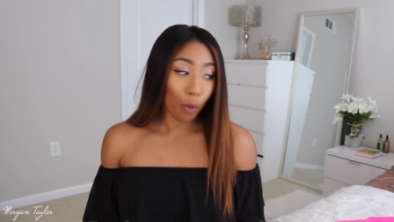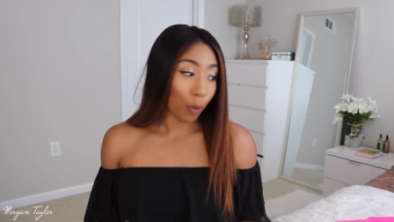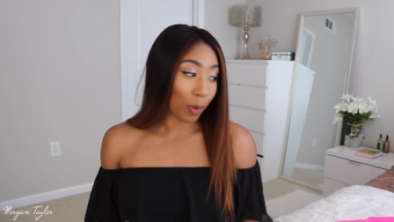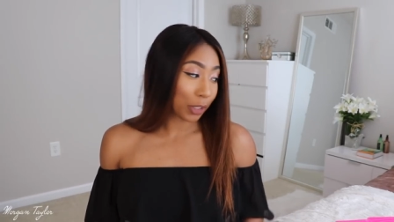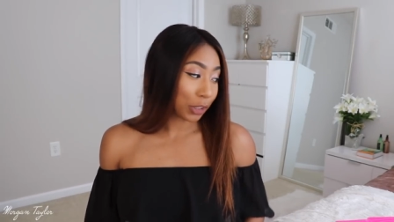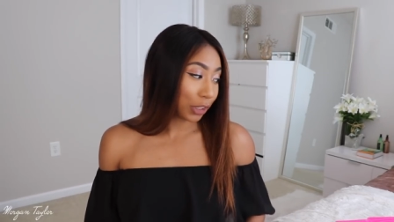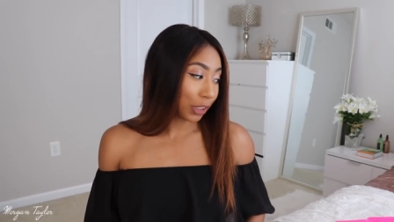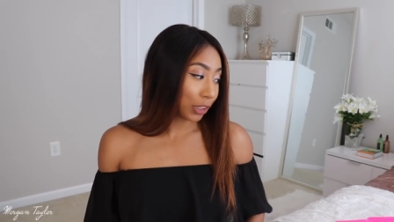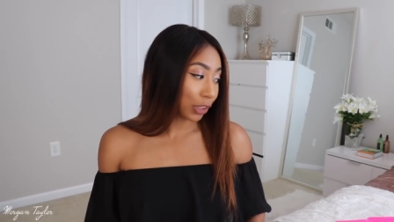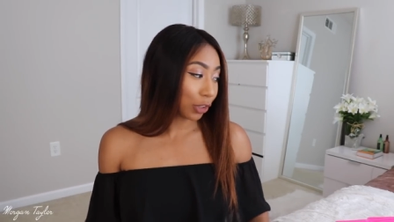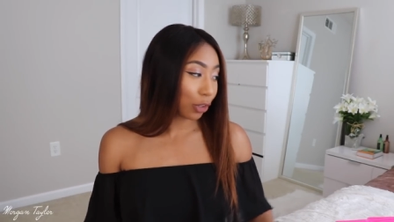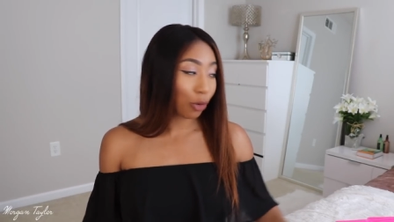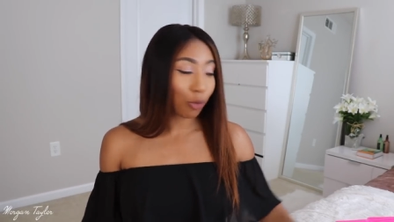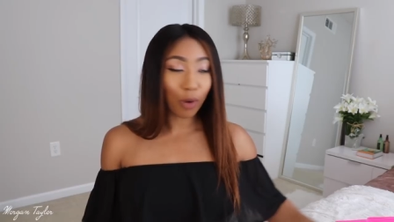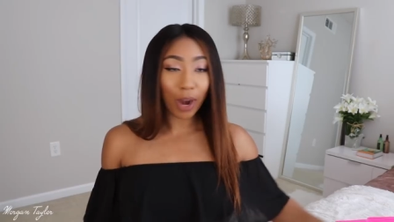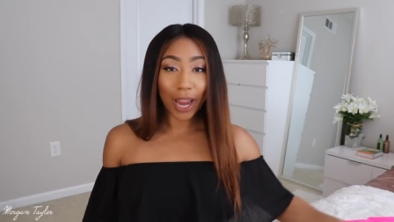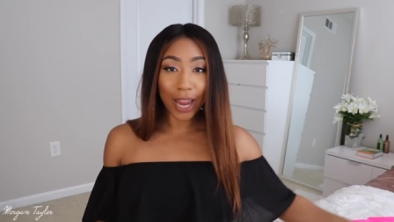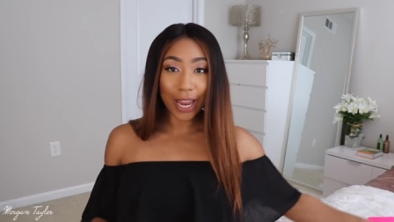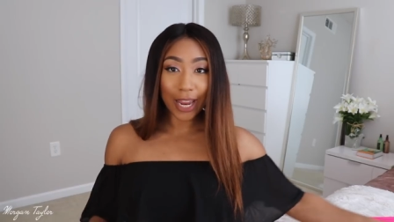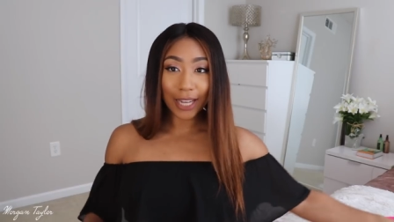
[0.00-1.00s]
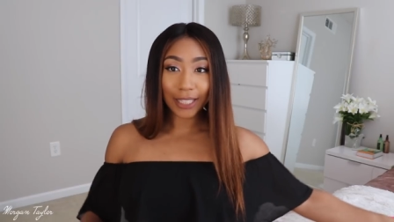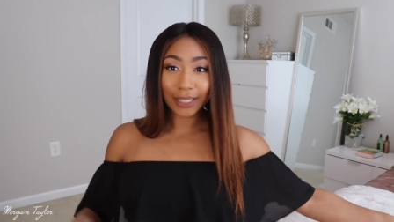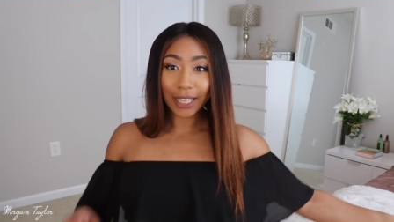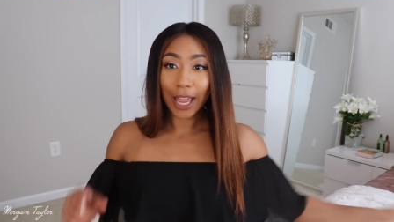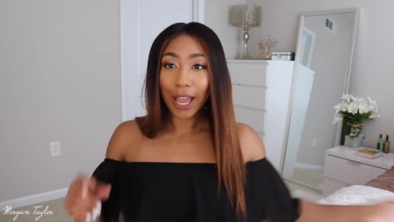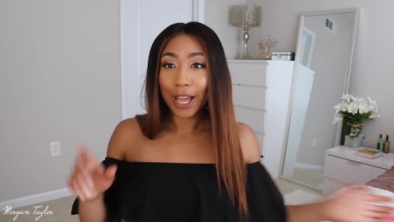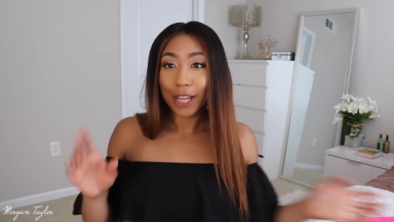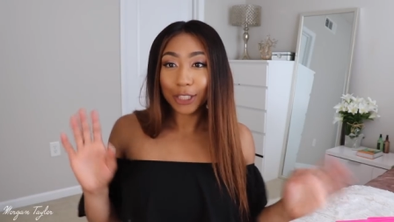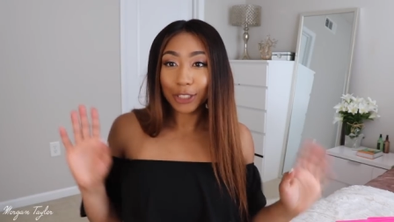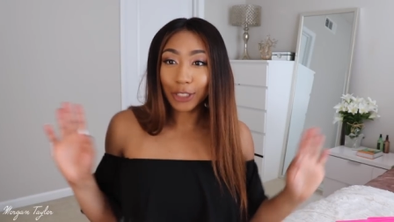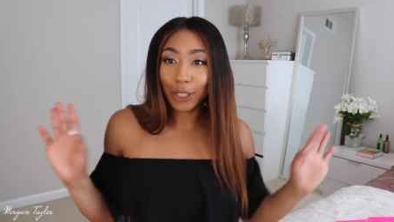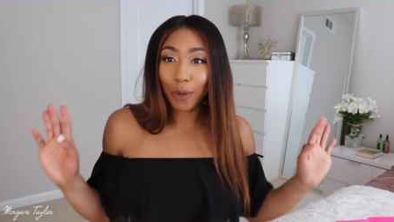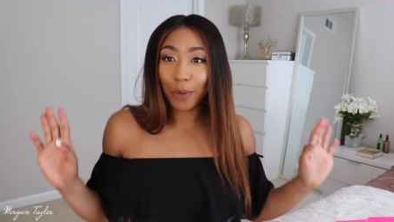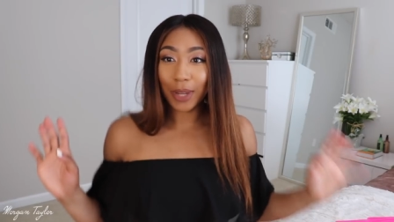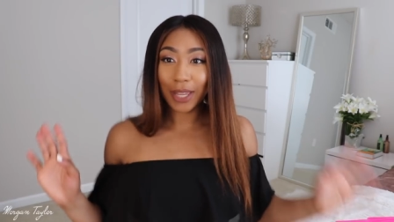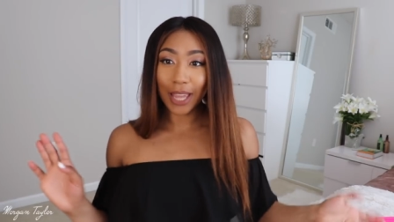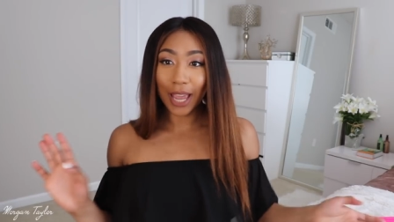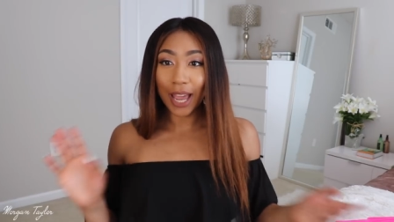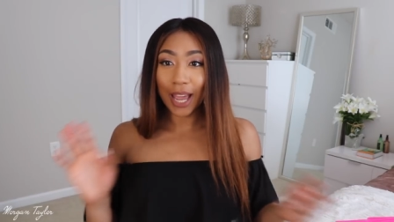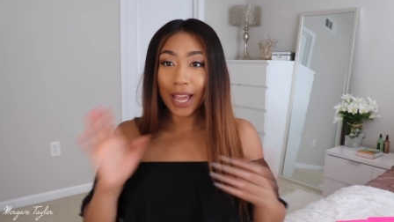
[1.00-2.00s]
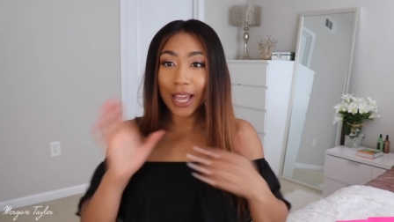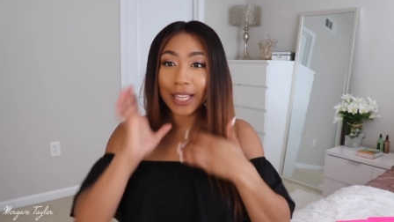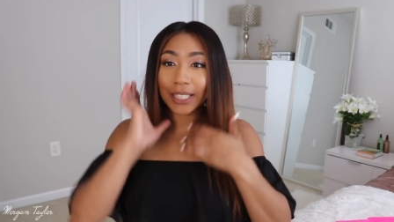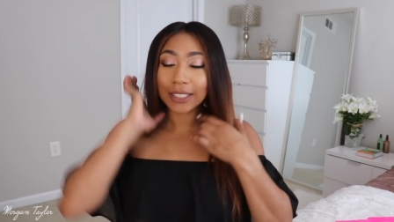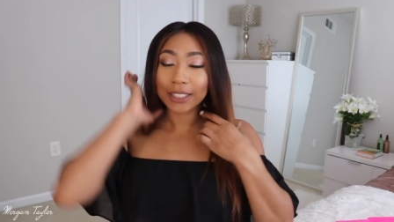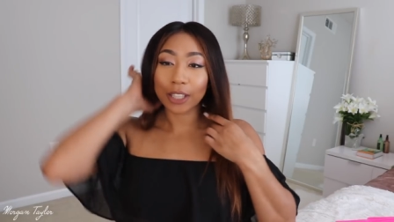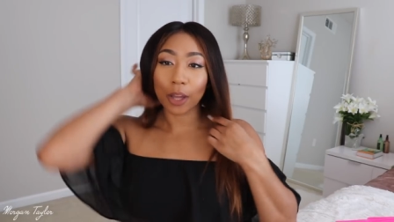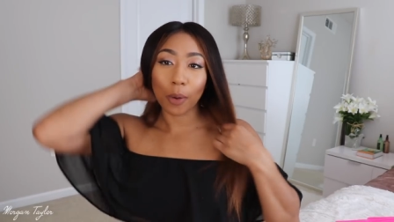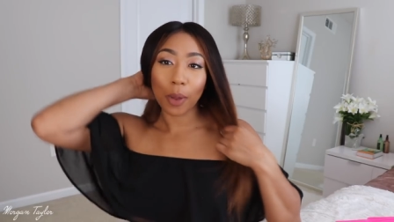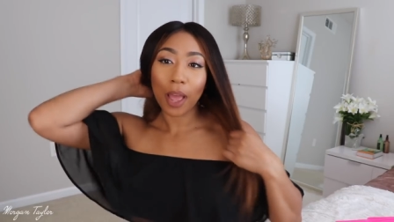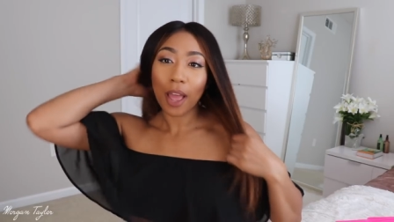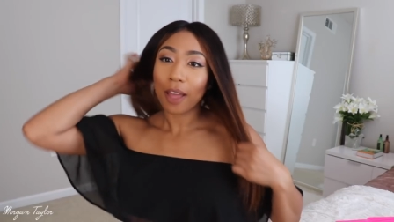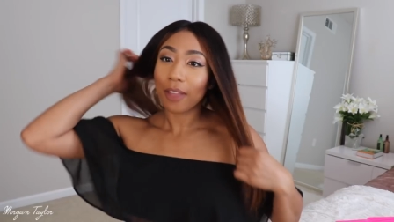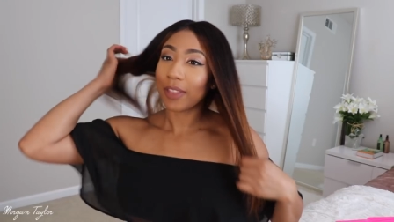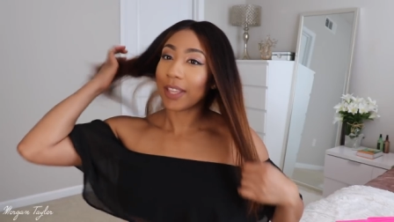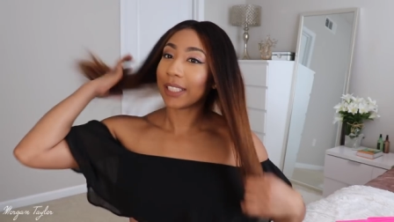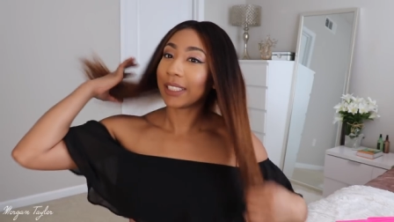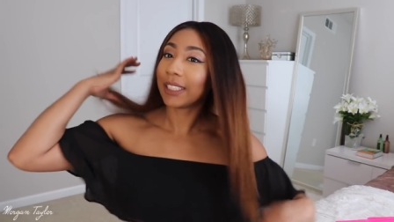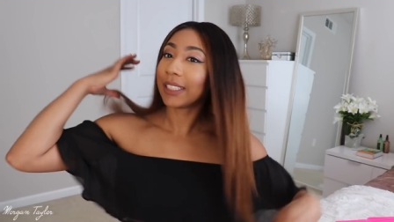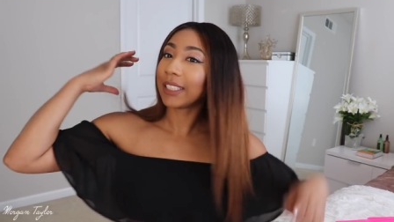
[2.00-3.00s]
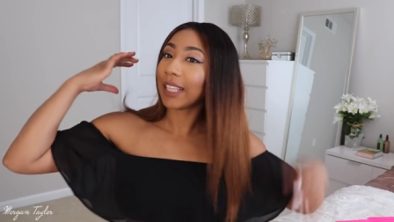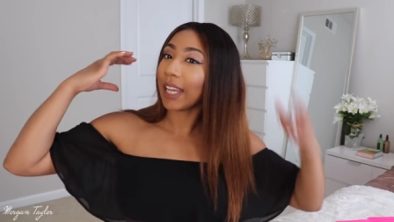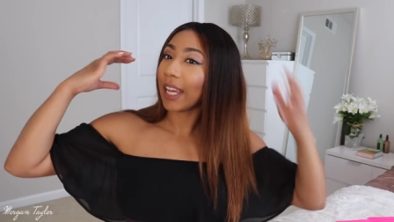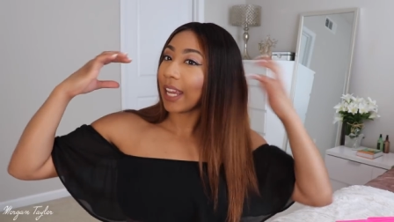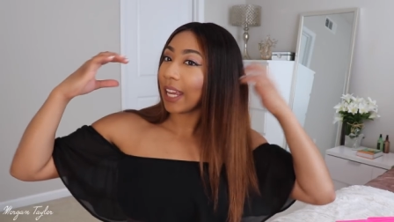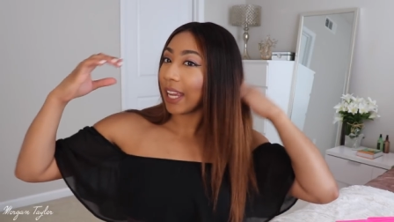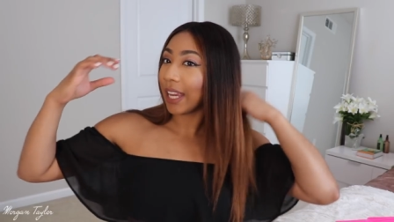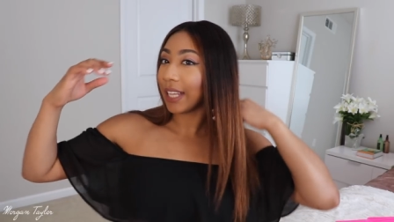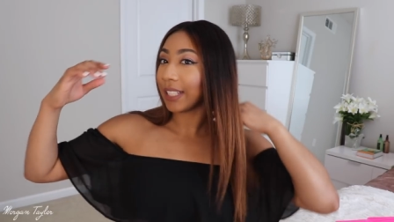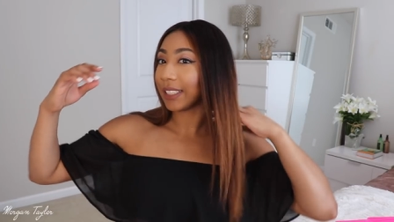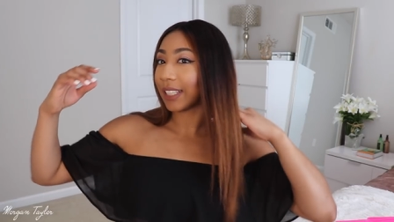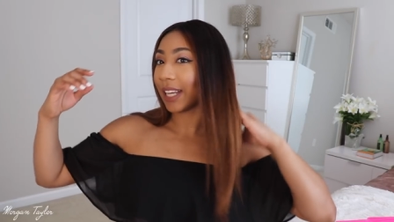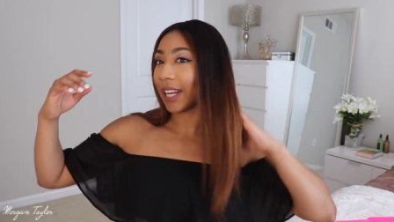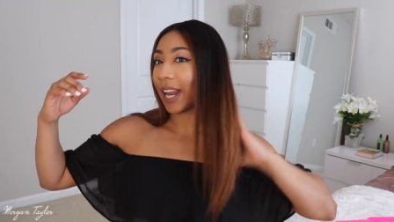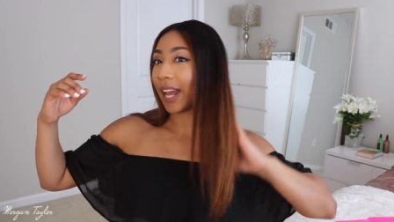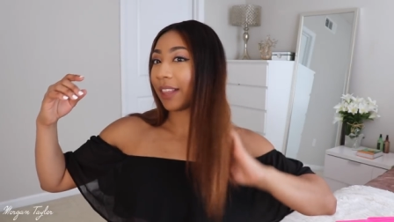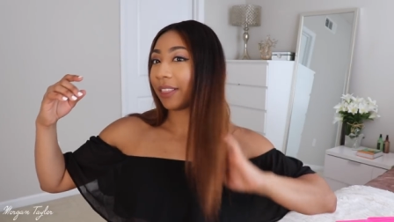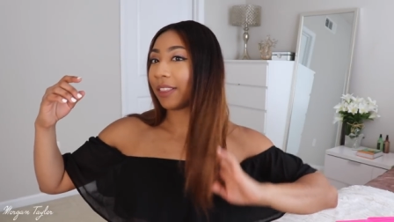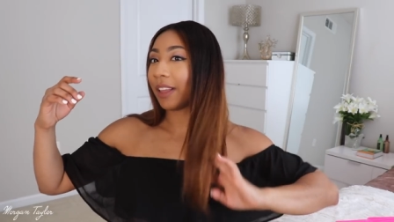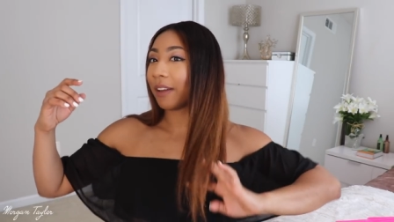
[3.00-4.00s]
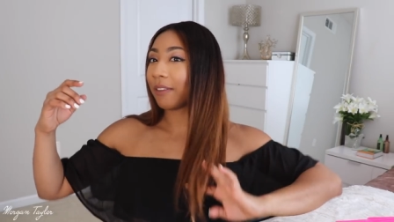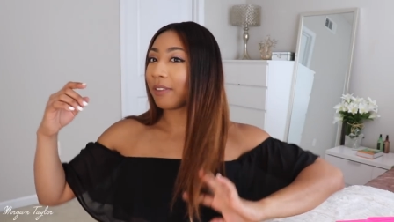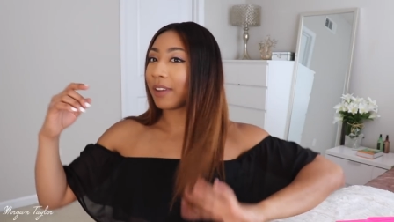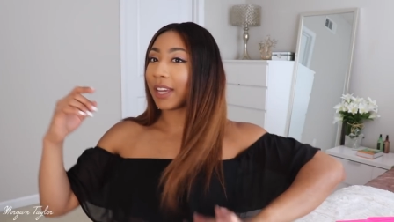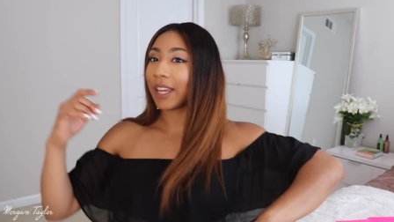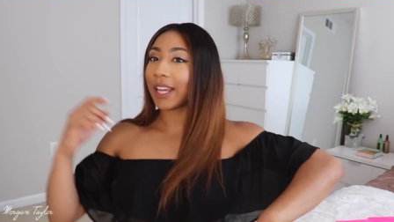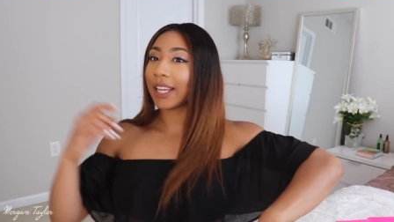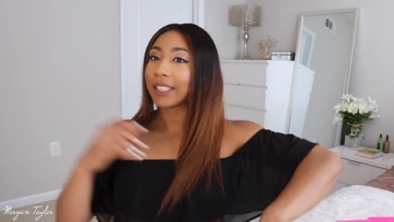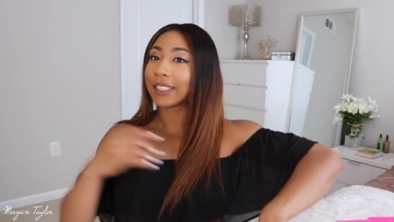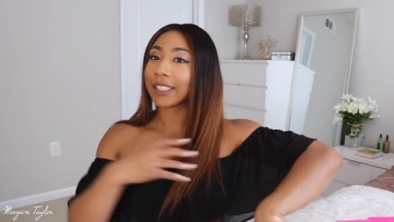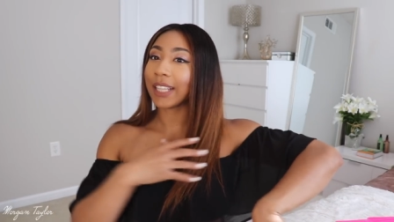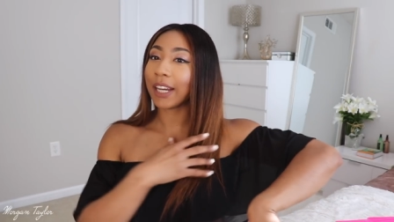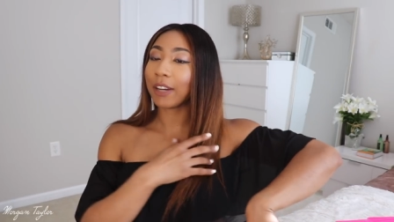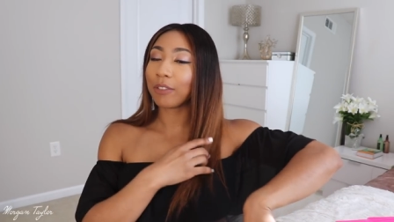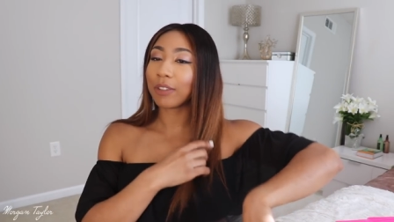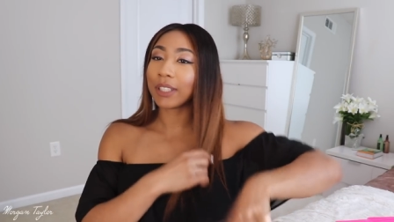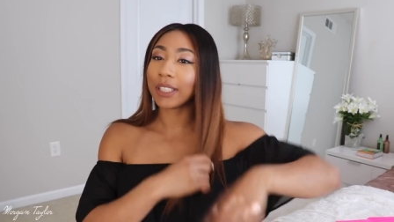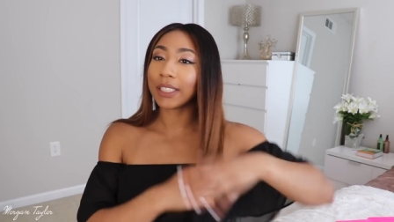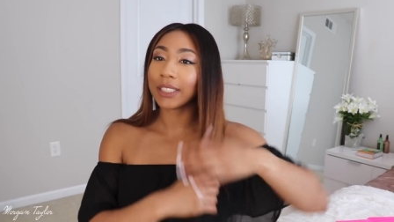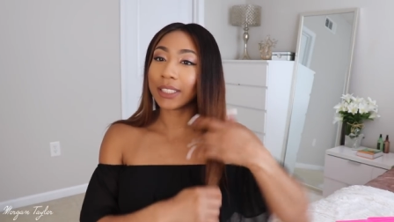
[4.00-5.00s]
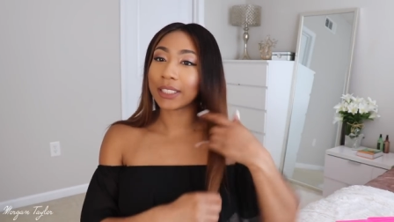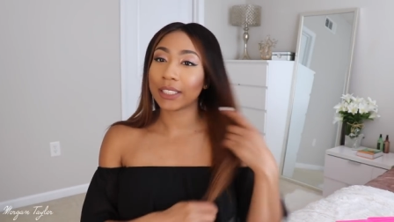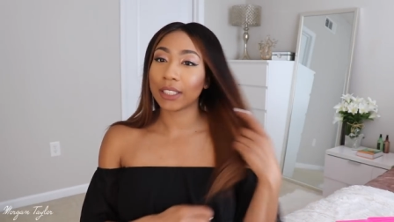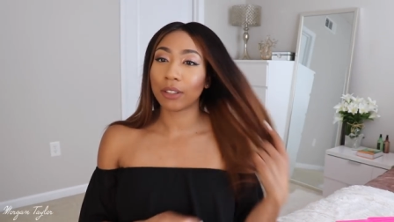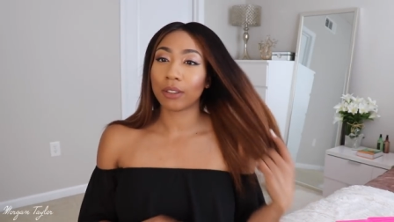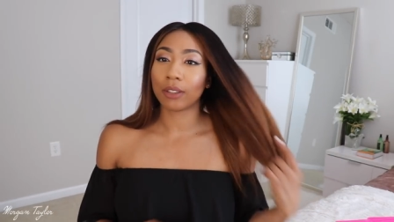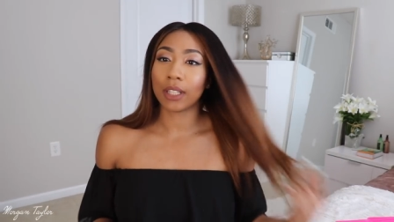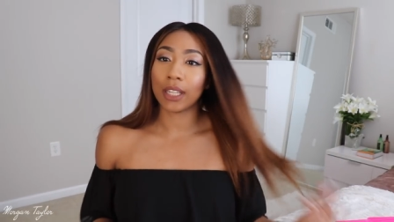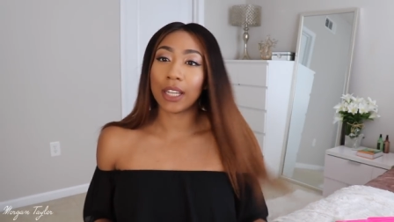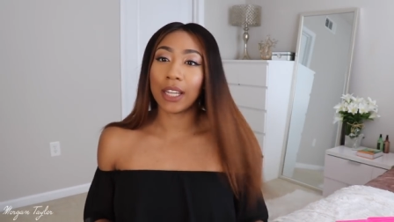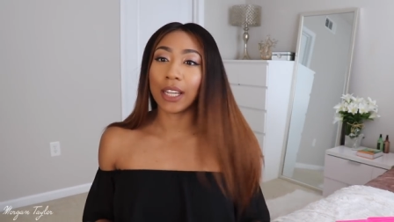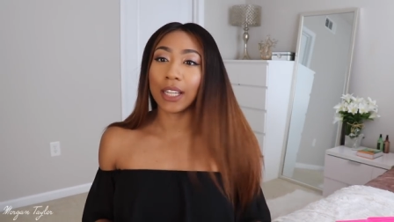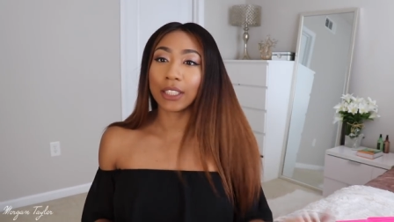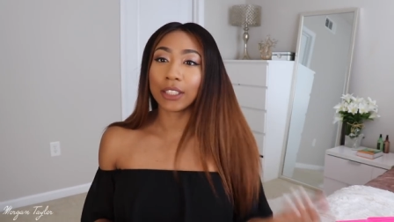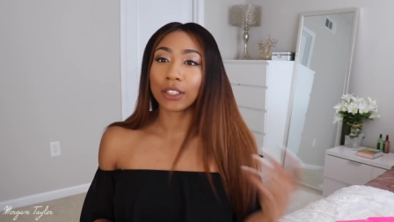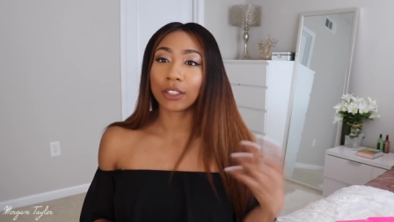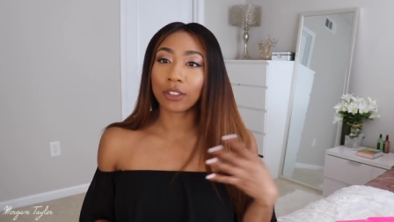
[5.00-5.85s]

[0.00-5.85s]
which is great. So yeah, so this is it and I love it. It's like really silky and